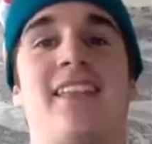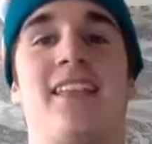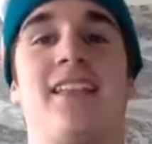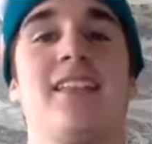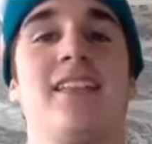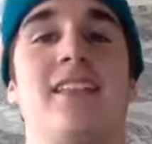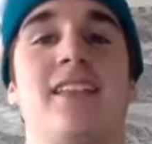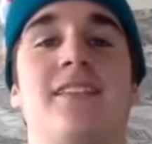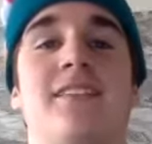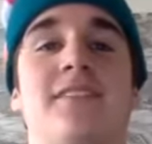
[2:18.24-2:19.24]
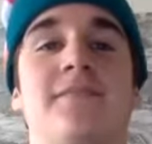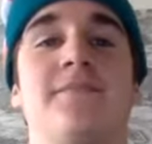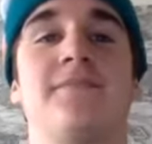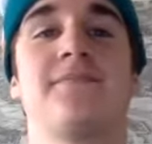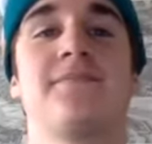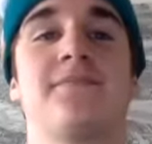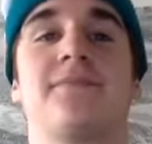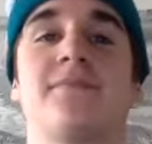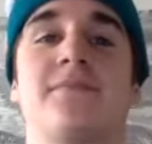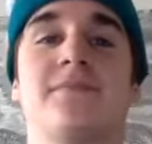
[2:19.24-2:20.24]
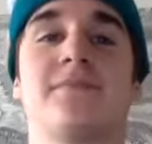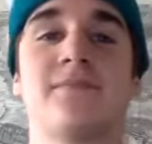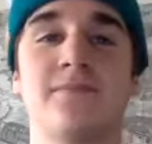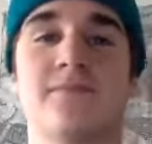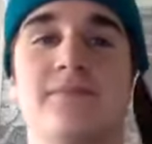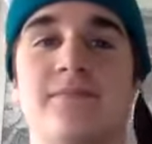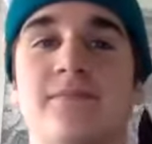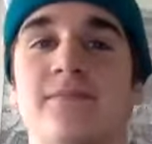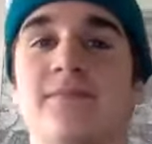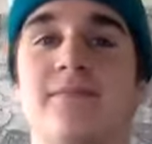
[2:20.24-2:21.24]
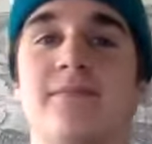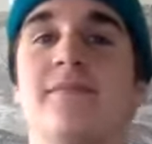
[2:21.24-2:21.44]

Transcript: (silence)